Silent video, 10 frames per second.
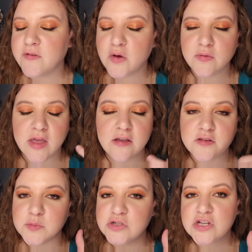phone
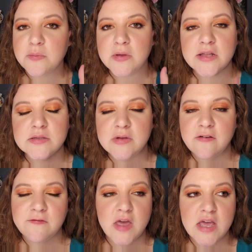like smushed up against my
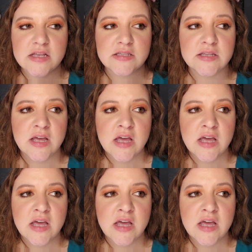face.